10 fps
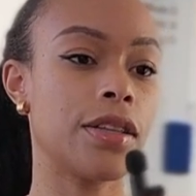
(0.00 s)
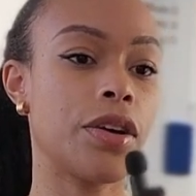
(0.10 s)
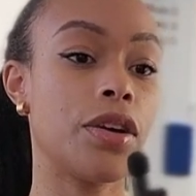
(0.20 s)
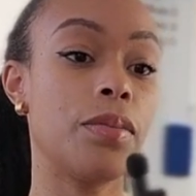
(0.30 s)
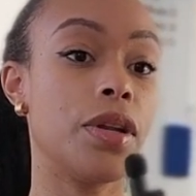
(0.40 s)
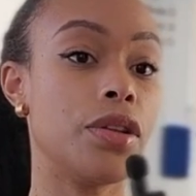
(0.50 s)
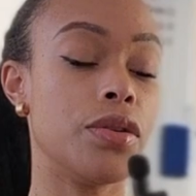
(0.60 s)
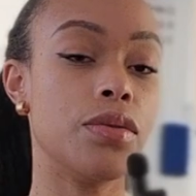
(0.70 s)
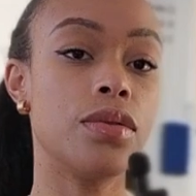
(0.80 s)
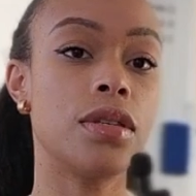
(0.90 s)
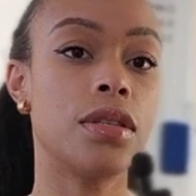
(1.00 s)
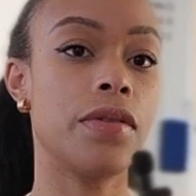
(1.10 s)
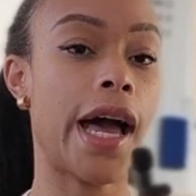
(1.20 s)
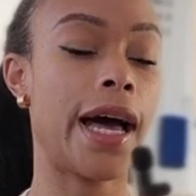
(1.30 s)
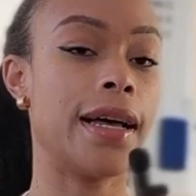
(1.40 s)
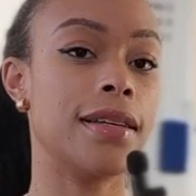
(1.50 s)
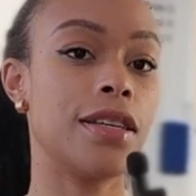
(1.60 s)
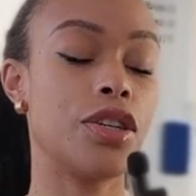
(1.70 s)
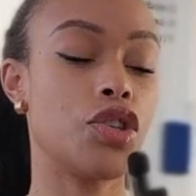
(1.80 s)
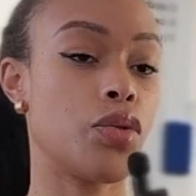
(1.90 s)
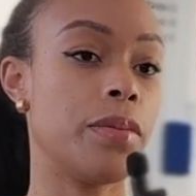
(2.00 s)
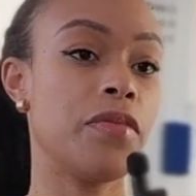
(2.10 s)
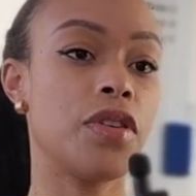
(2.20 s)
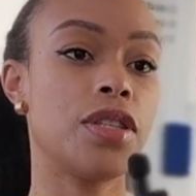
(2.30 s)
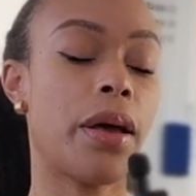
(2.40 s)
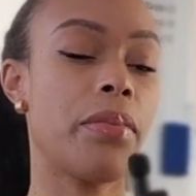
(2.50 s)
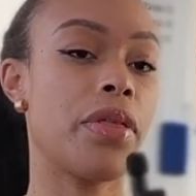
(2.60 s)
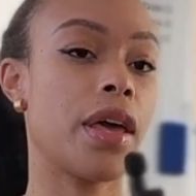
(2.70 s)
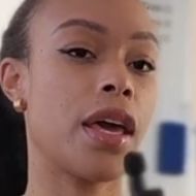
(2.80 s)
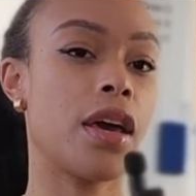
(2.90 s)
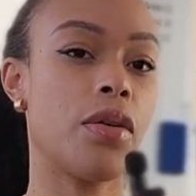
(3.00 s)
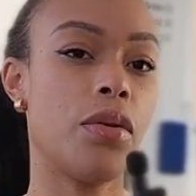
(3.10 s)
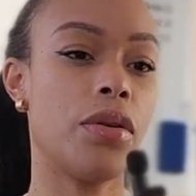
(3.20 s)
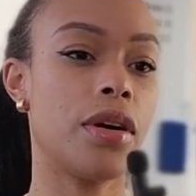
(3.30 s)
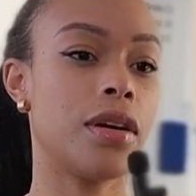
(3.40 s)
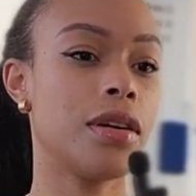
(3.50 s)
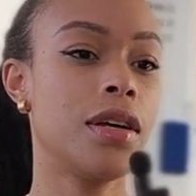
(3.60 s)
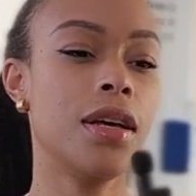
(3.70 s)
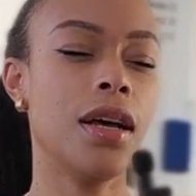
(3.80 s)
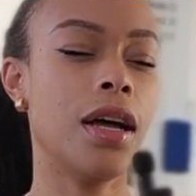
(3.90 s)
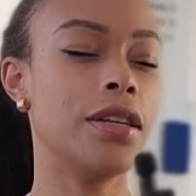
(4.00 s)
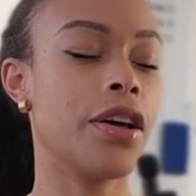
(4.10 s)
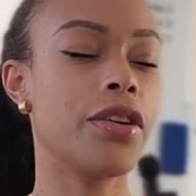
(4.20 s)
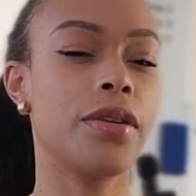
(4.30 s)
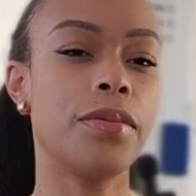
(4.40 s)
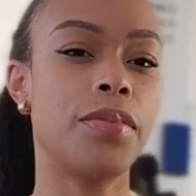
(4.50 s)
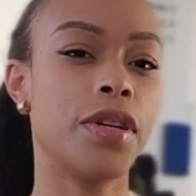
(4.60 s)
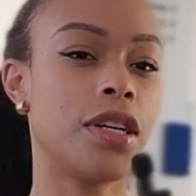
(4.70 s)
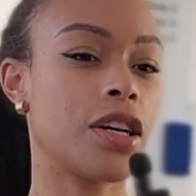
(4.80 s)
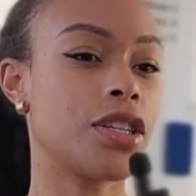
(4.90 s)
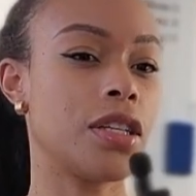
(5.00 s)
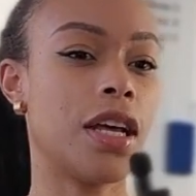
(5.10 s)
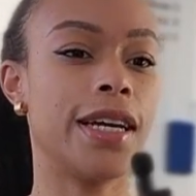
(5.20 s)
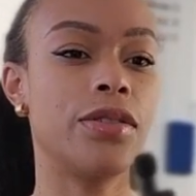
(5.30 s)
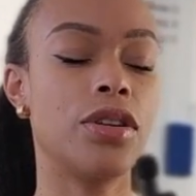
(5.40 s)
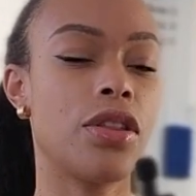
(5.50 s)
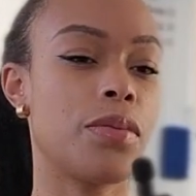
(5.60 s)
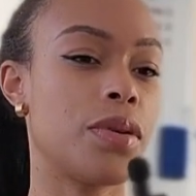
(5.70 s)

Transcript: could have been used as a trim for something, or another production line or another